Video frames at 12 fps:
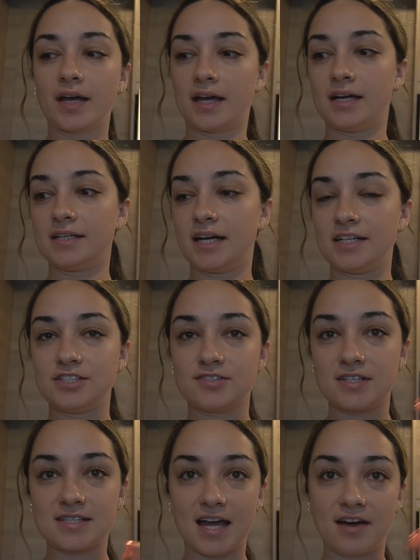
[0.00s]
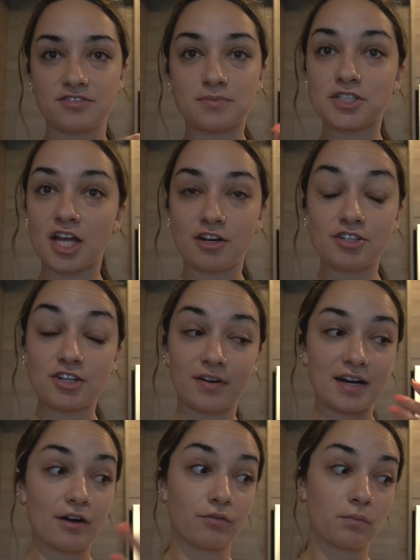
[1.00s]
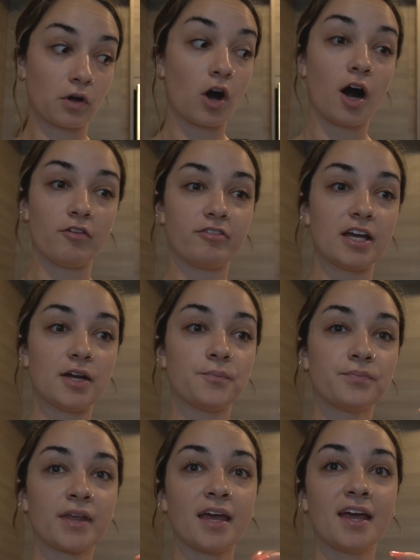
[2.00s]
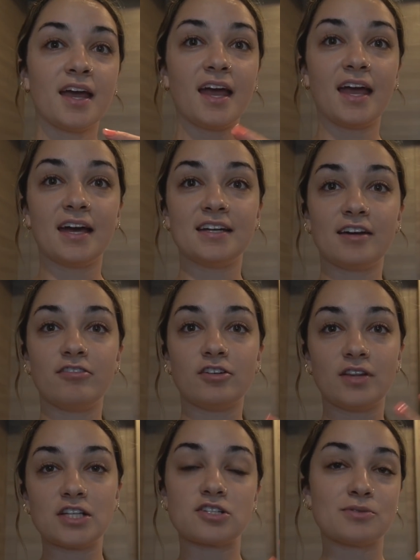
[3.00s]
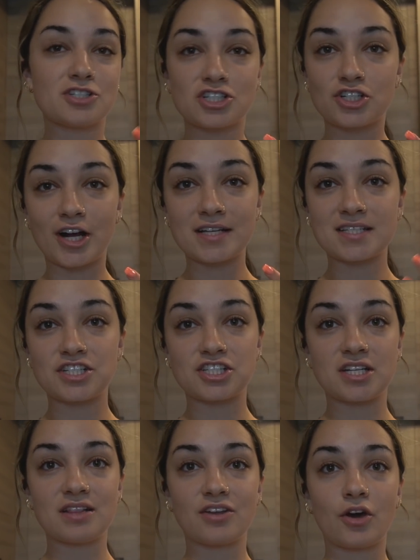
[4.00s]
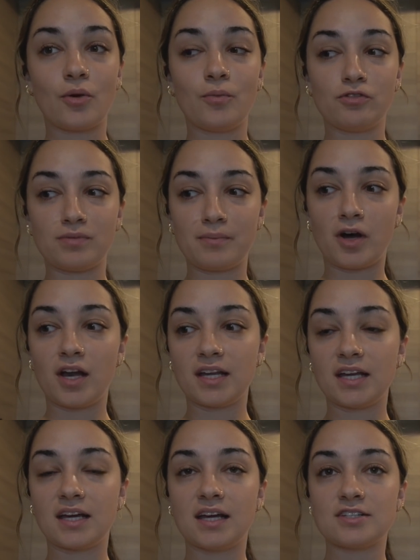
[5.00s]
And I, since I have so much energy right now from the coffee, and I feel like so much stress. I just need to go move my body.